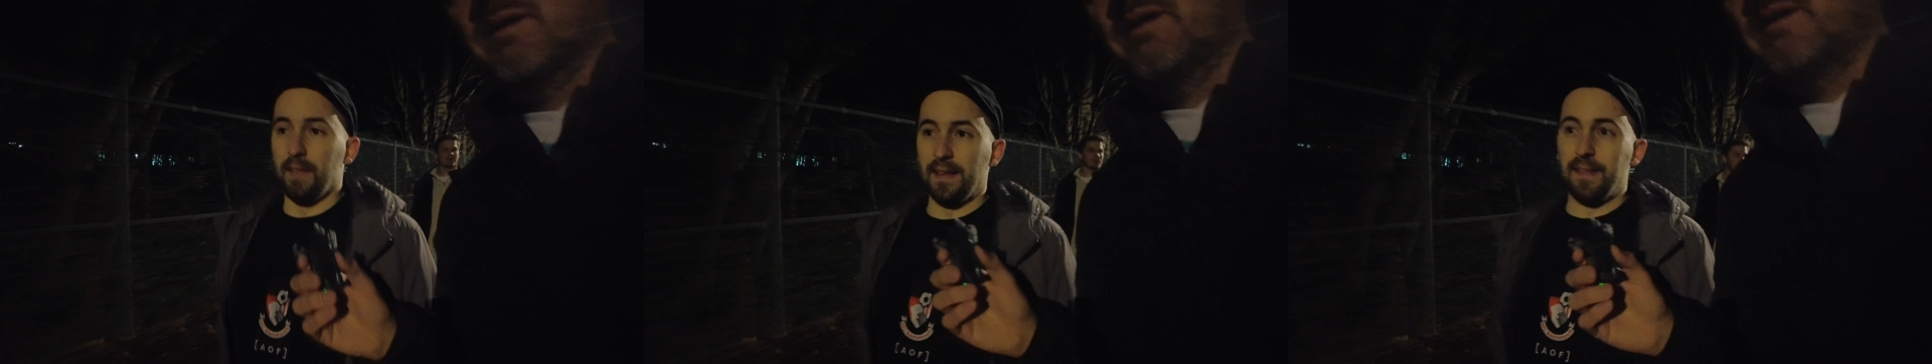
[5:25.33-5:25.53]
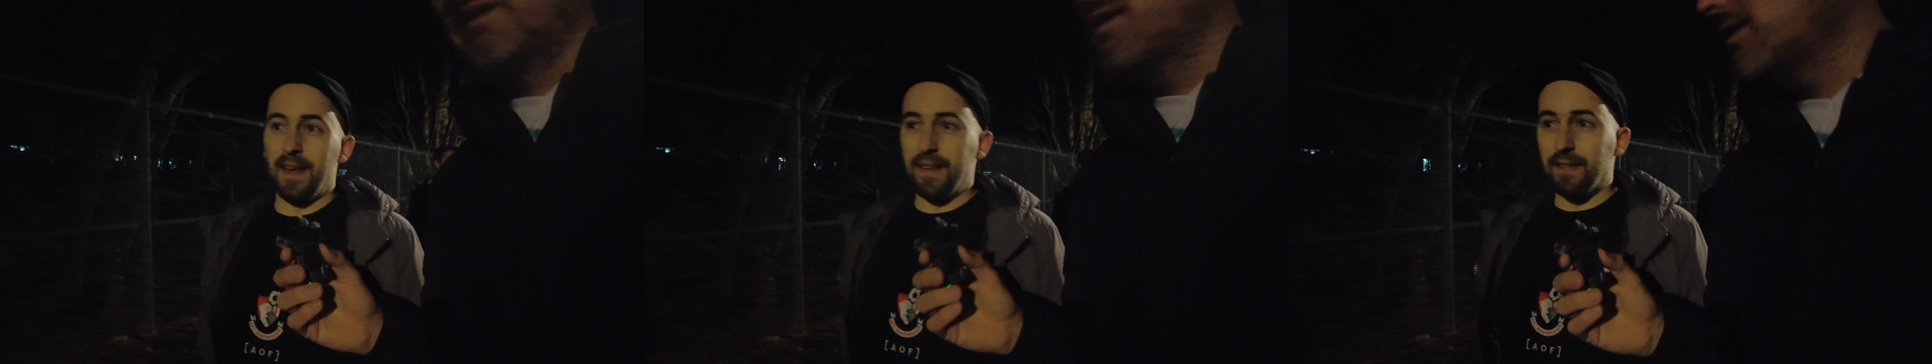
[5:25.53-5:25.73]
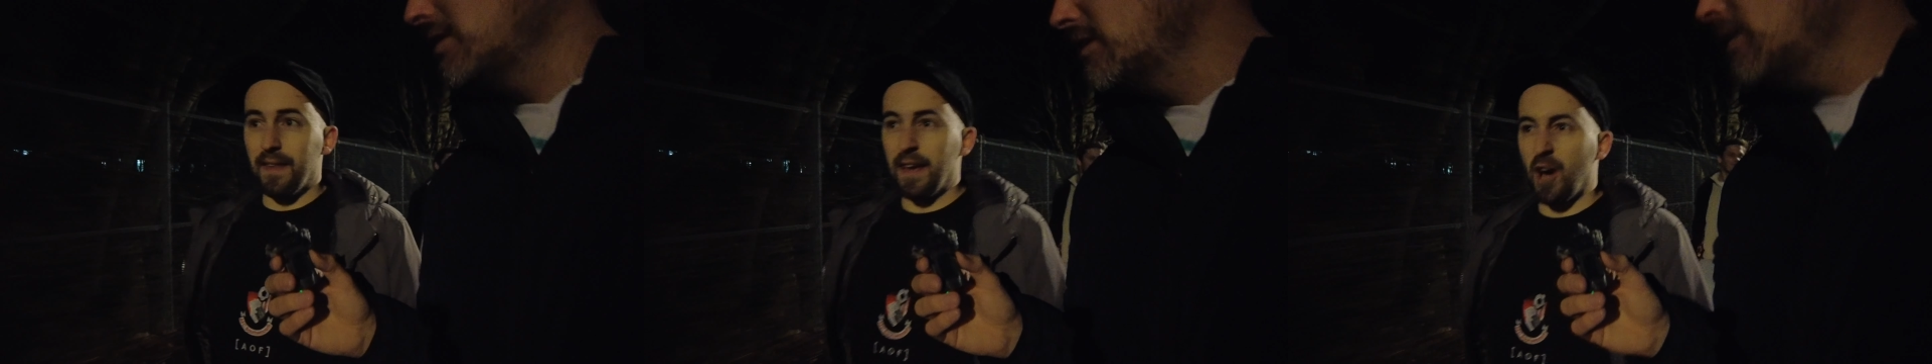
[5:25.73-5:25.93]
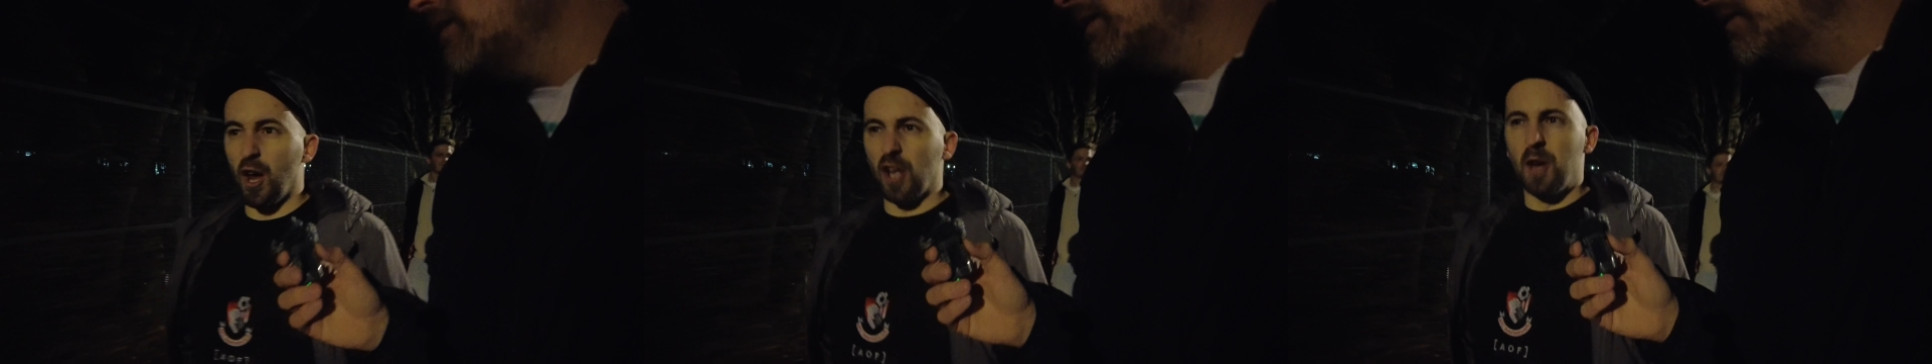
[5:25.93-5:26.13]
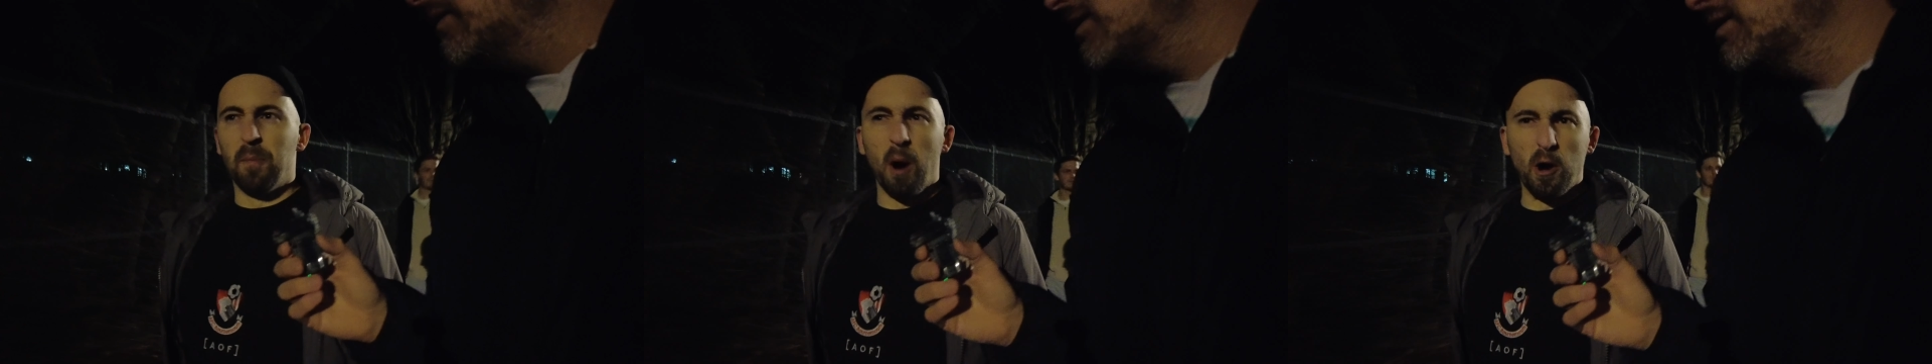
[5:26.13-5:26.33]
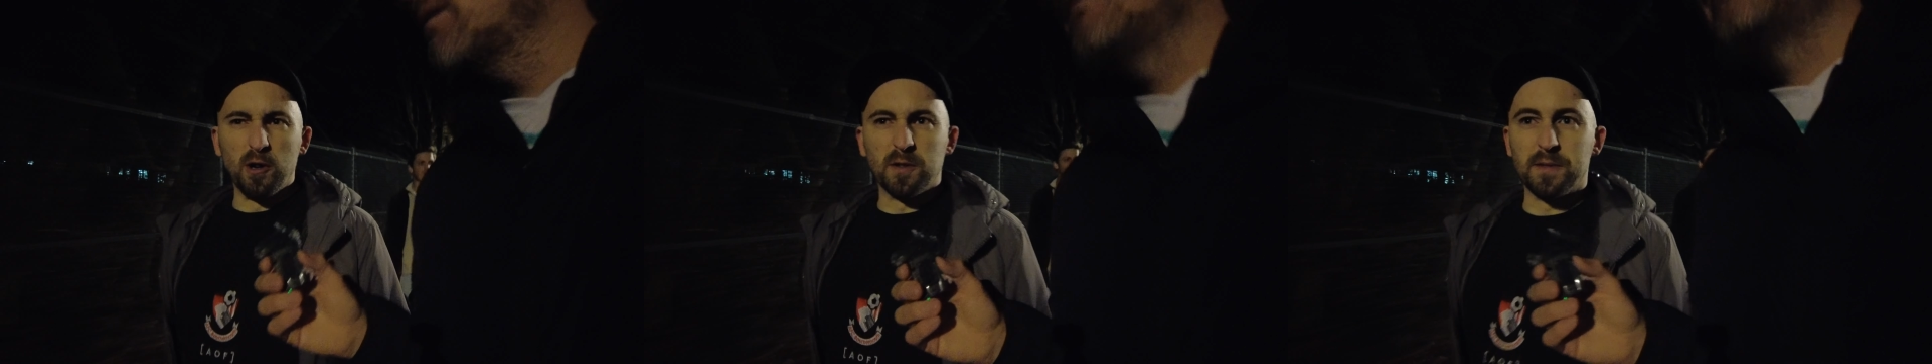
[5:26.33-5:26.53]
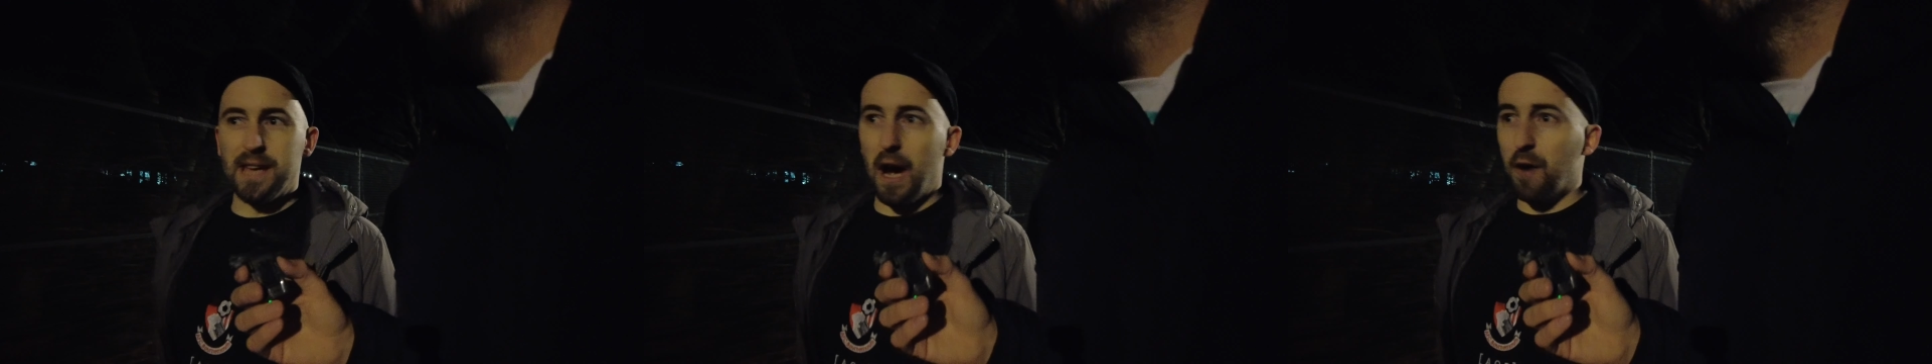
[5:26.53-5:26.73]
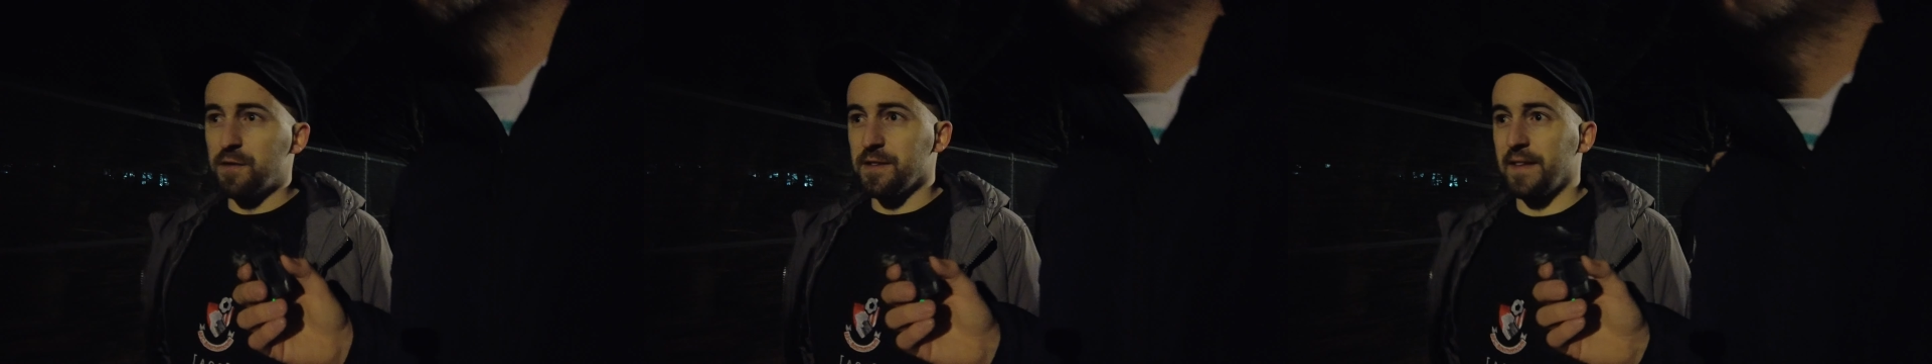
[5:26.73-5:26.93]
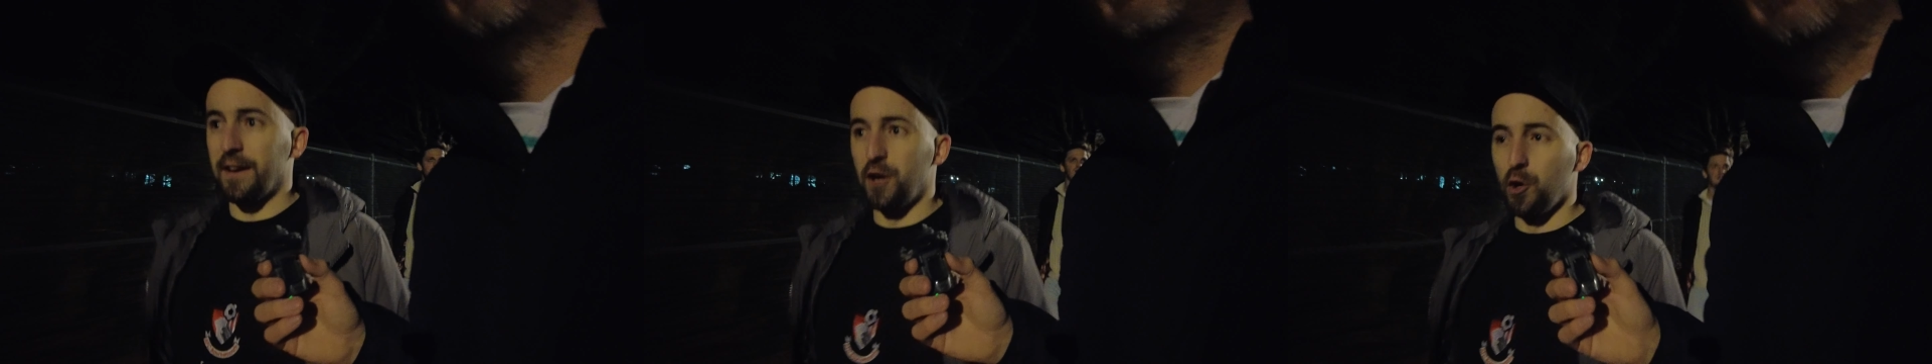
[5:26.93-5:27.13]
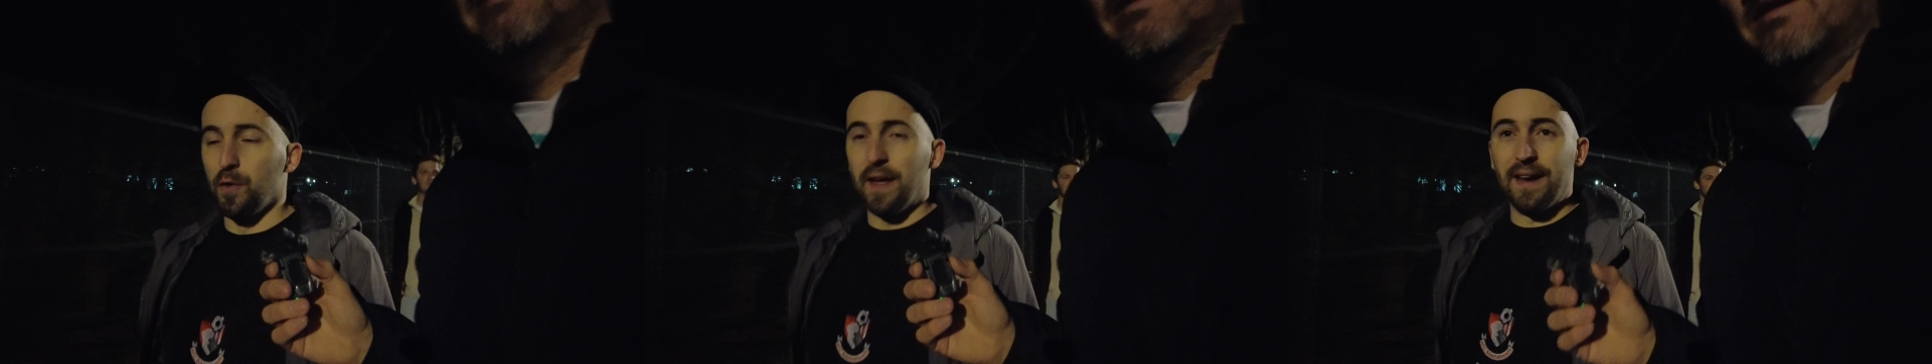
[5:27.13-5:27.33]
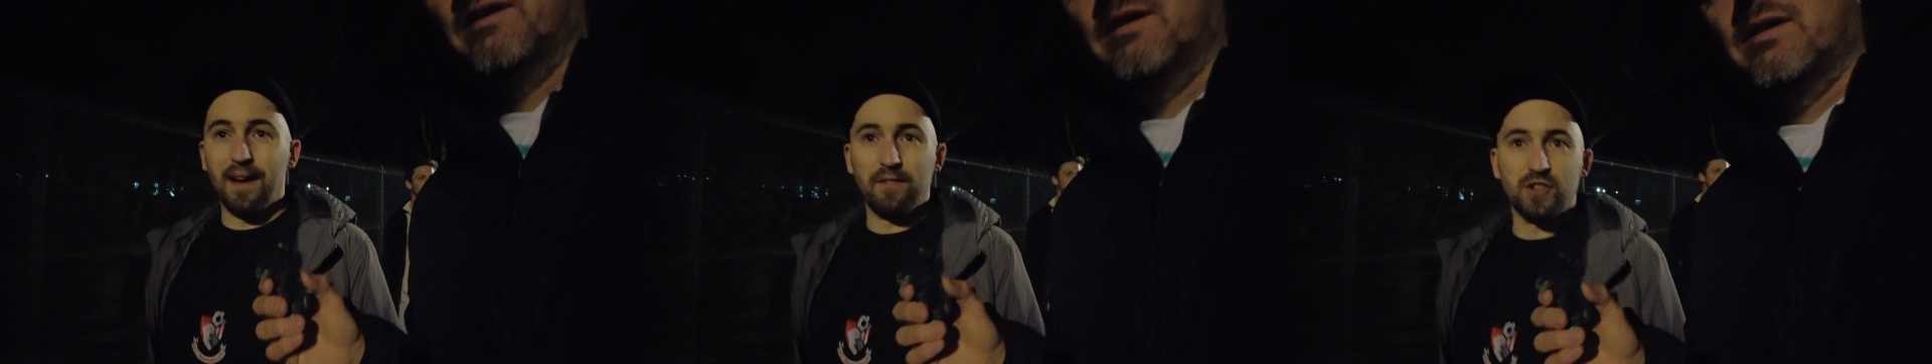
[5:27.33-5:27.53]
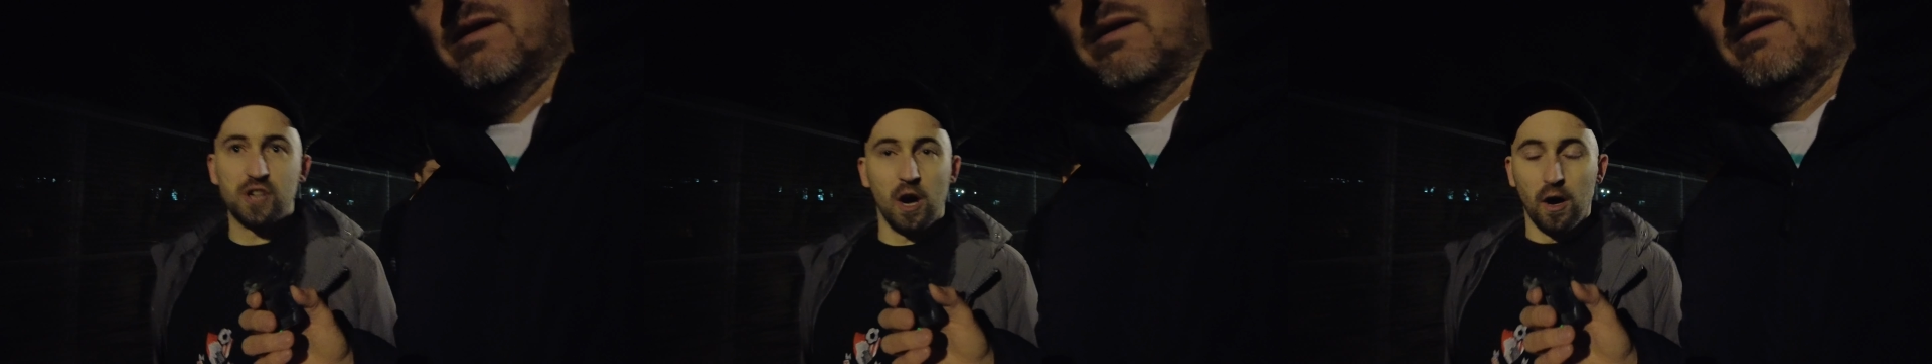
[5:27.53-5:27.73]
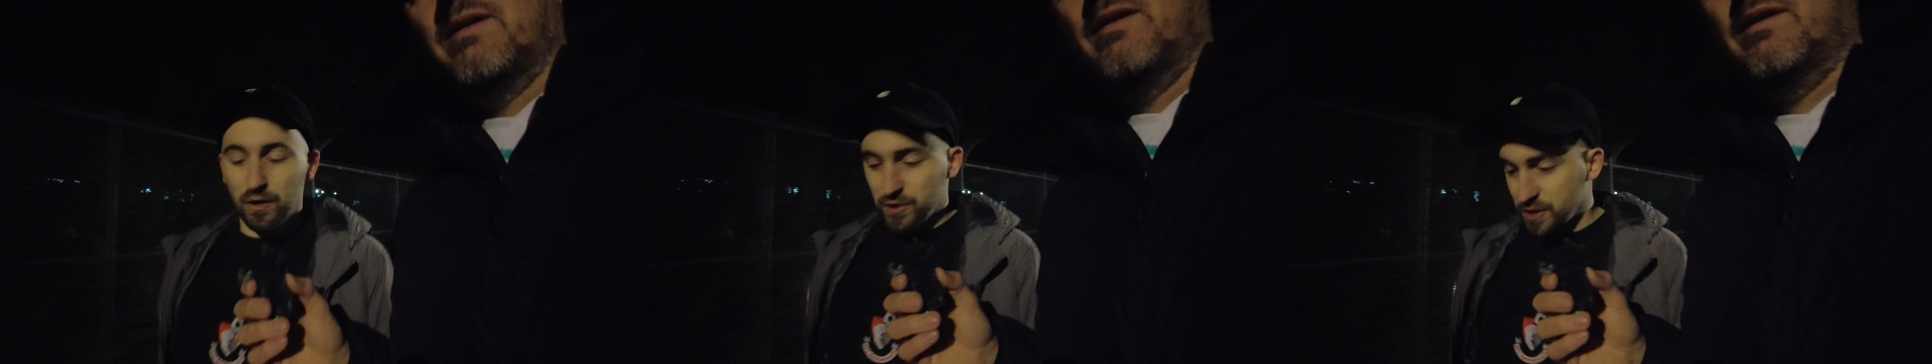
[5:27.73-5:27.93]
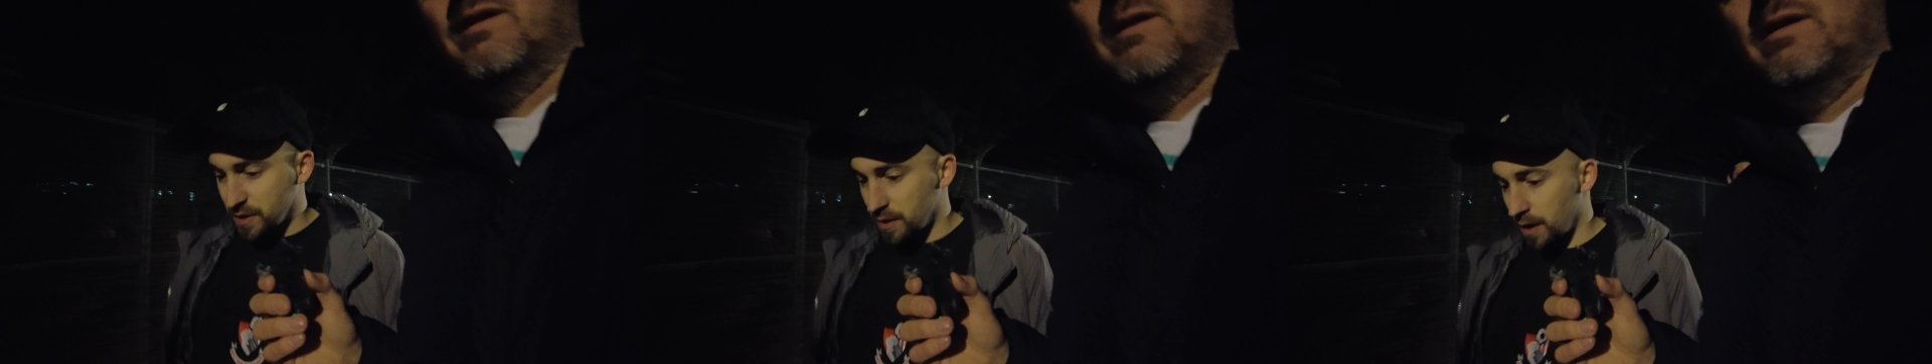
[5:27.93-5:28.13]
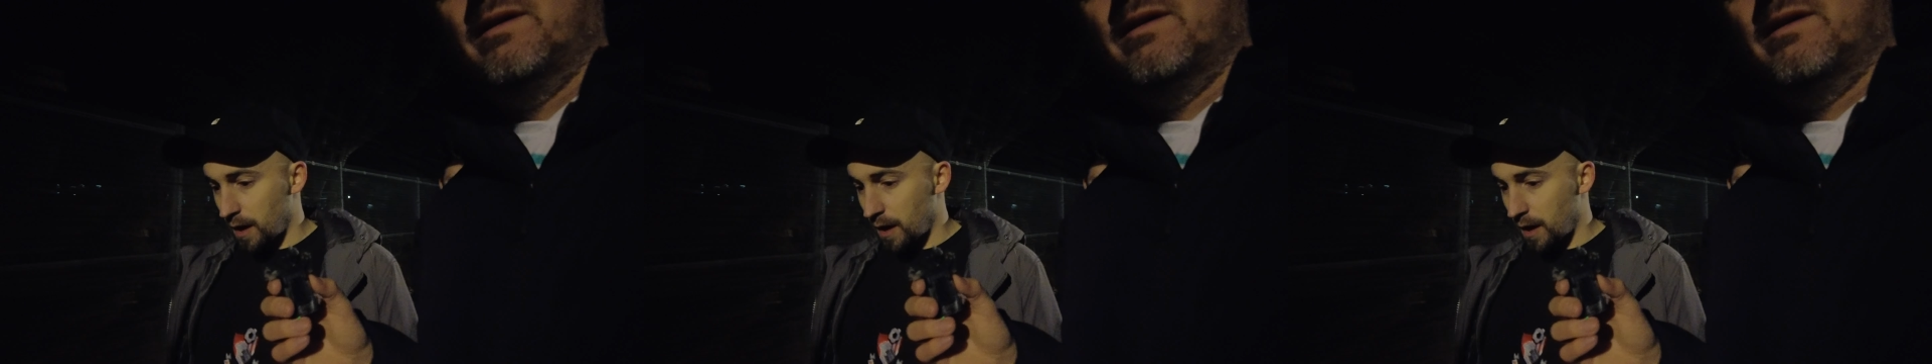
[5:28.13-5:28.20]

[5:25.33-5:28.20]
they kind of composed themselves and they knew they'd have a chance